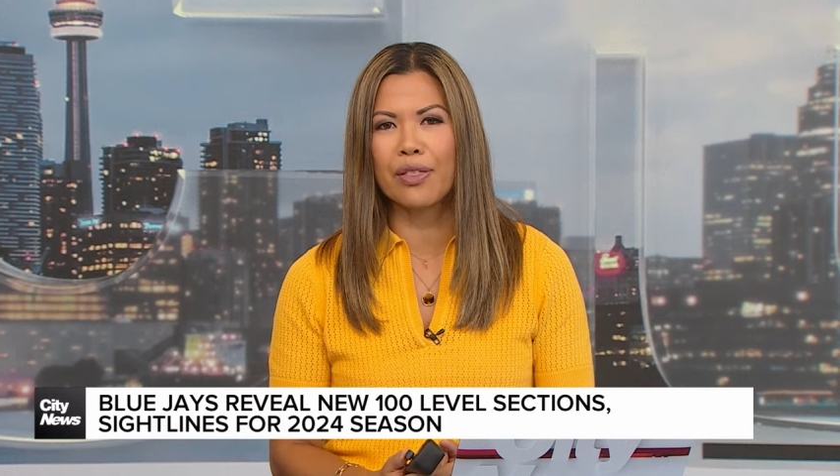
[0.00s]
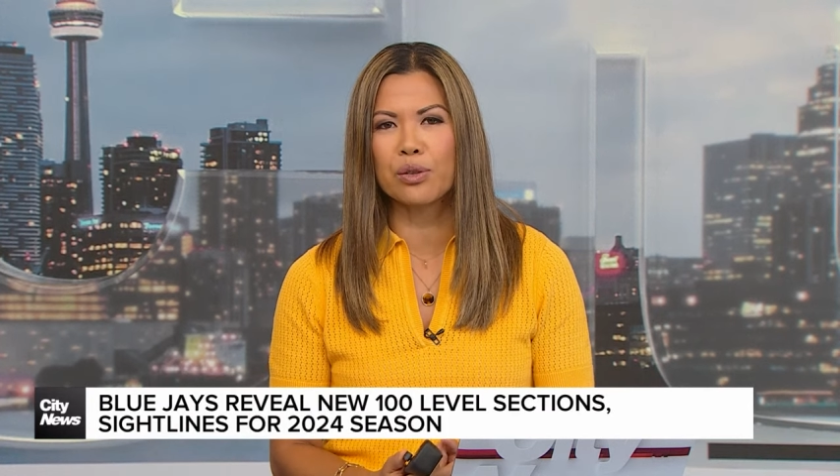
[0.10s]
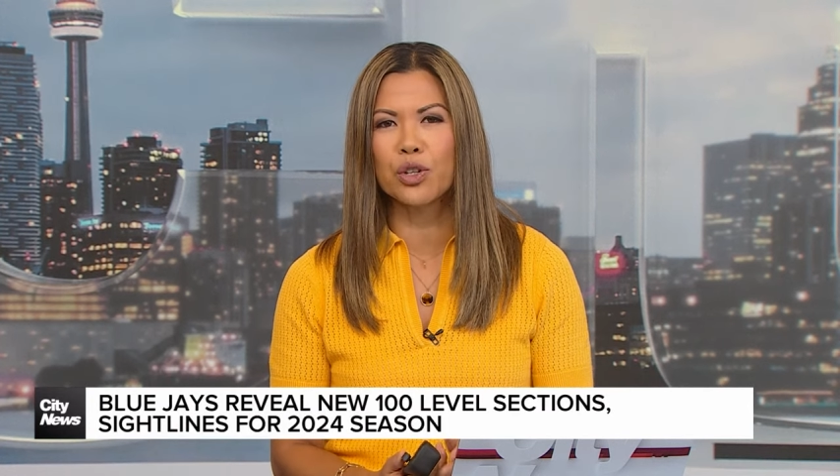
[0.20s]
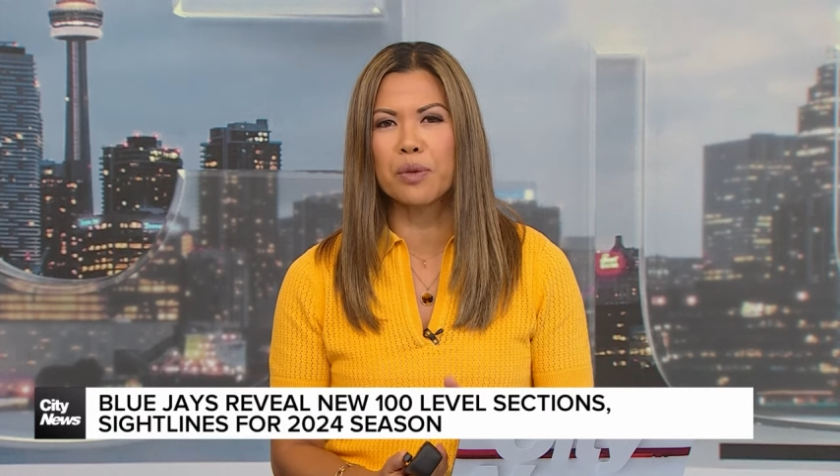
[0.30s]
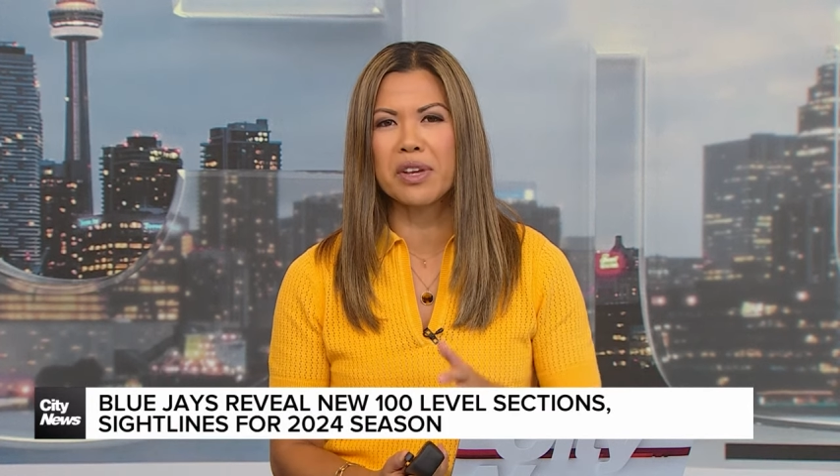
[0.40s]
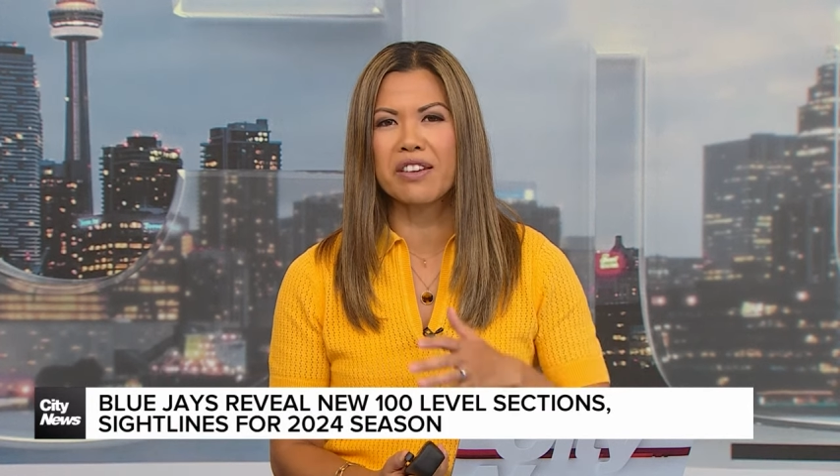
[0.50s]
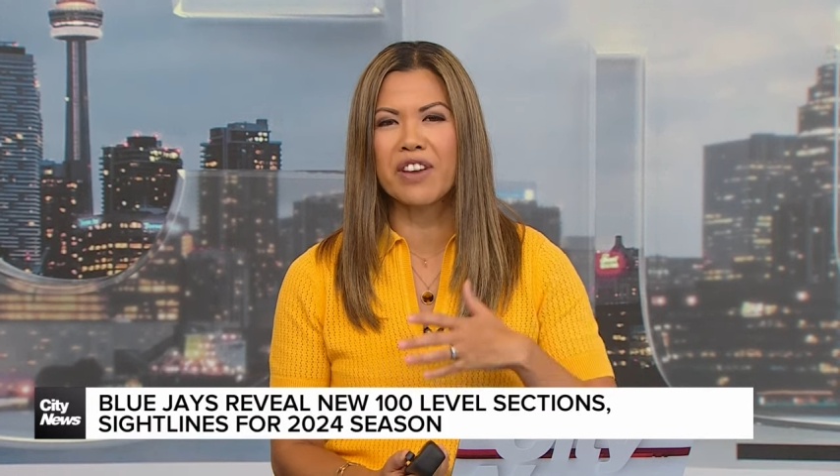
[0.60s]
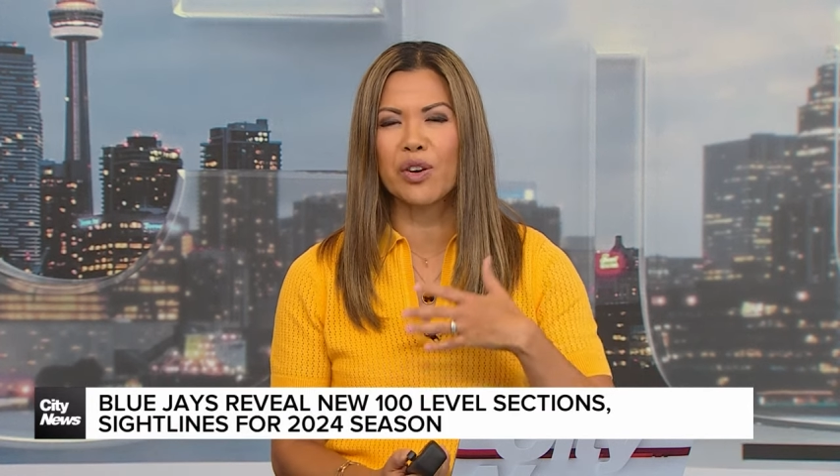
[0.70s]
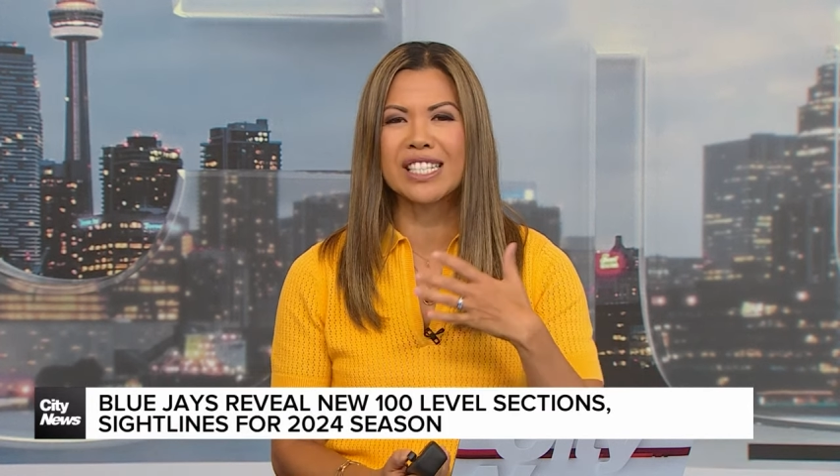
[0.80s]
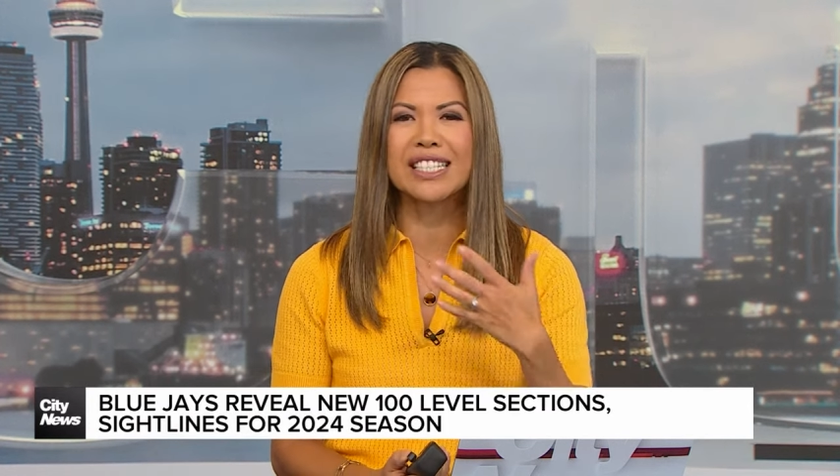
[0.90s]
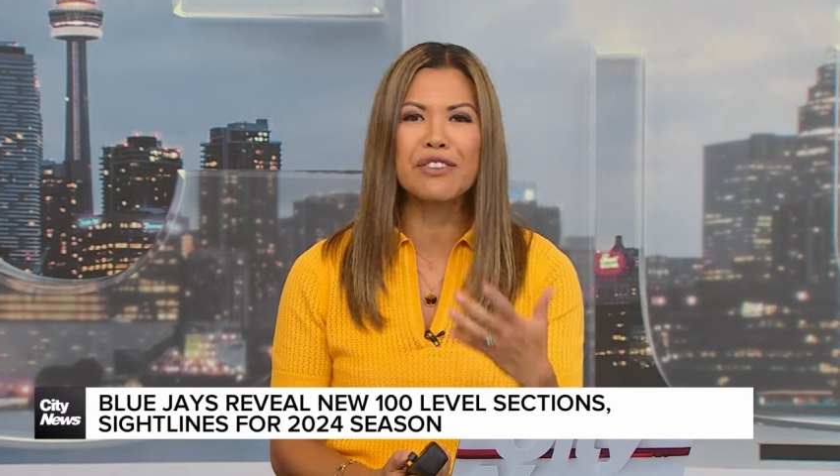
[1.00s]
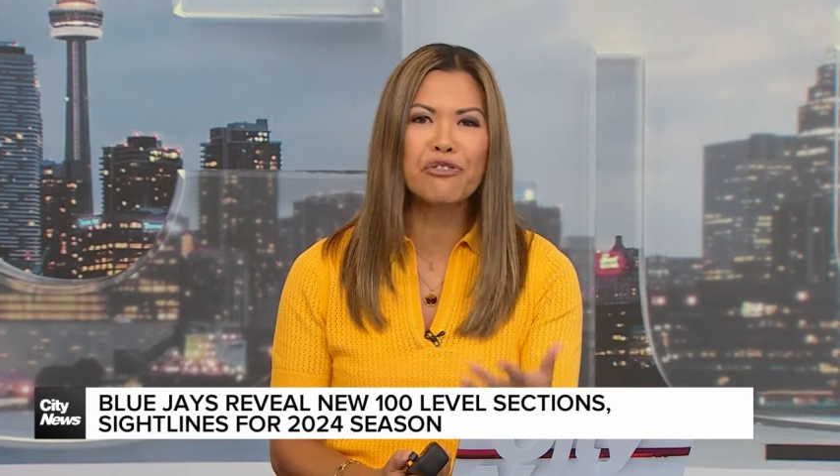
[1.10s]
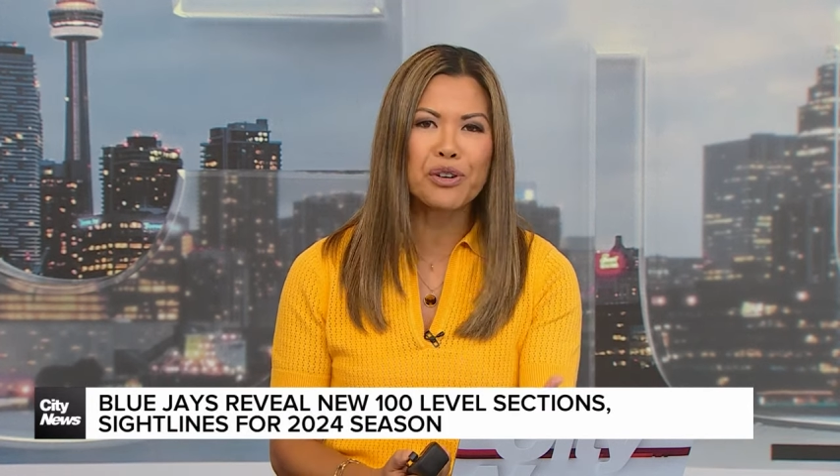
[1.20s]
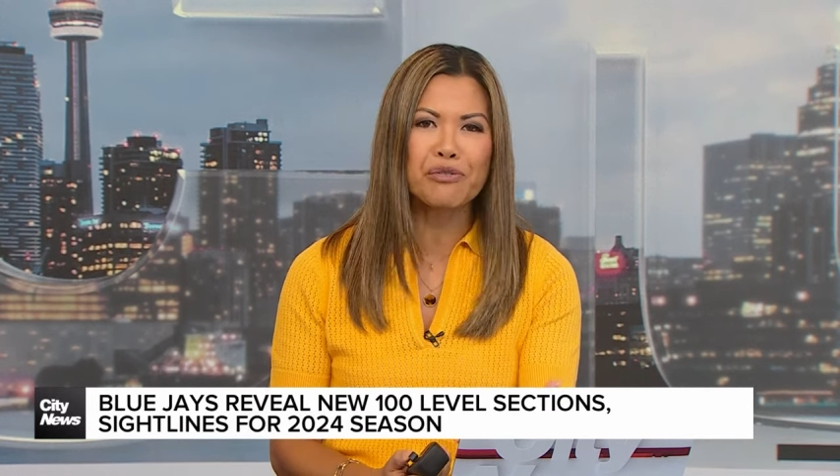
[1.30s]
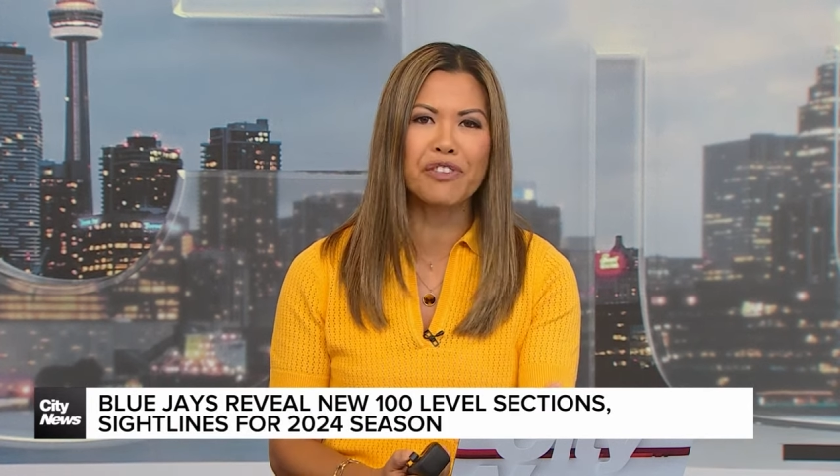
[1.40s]
There's going to be a very
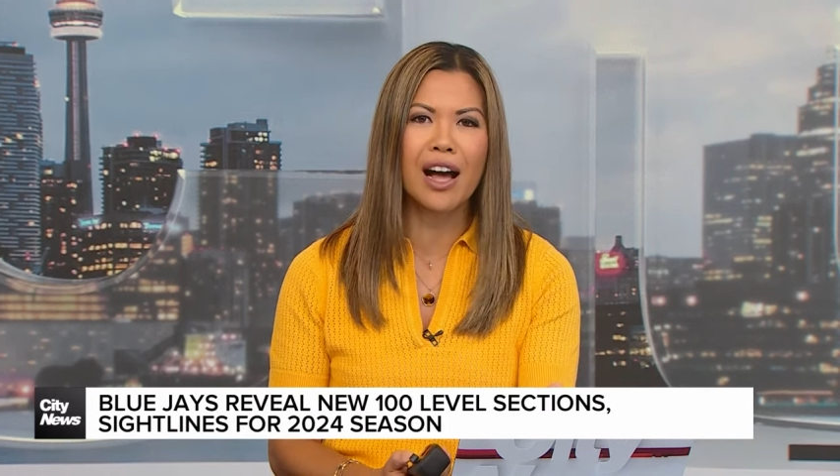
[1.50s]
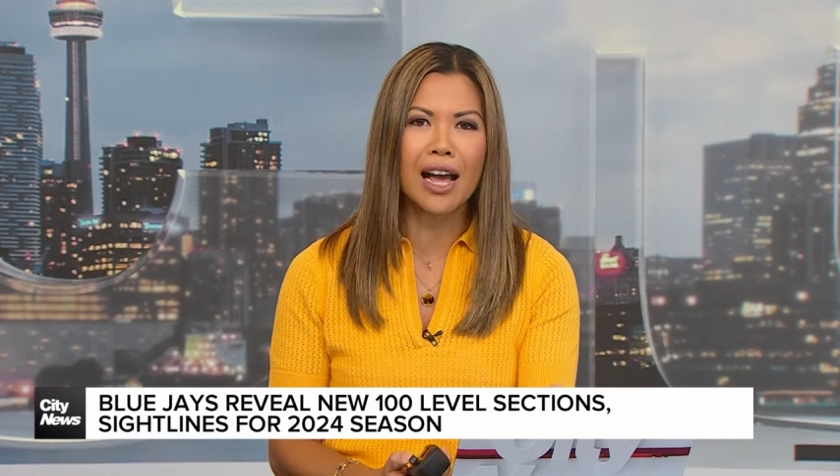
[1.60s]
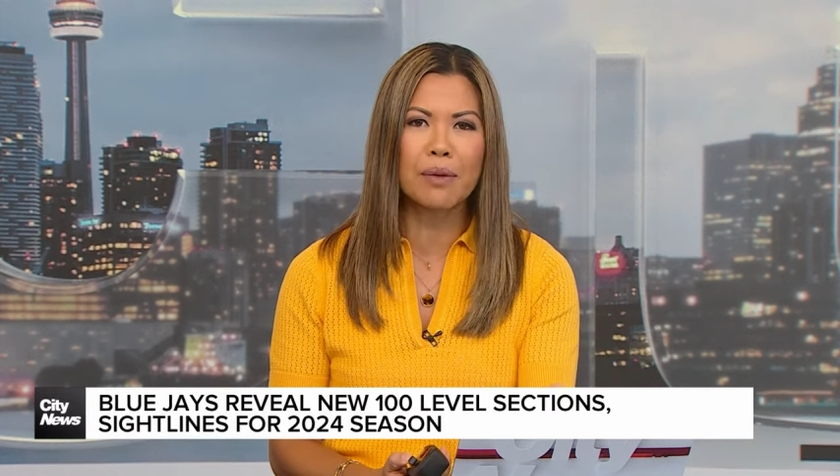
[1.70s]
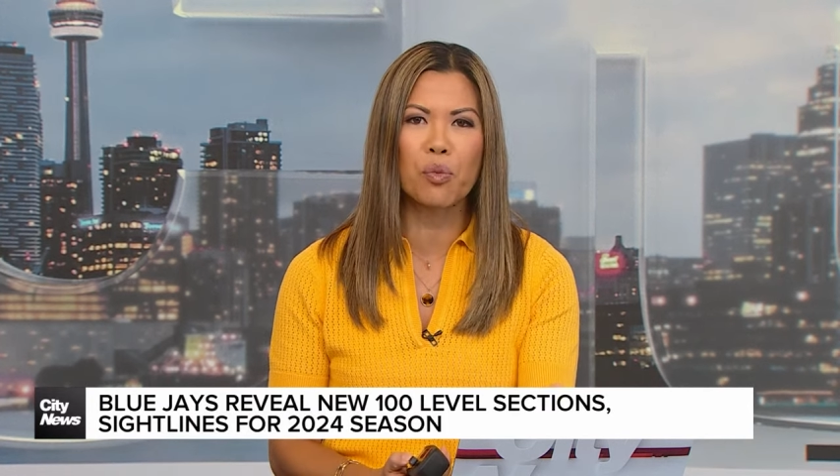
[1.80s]
different vibe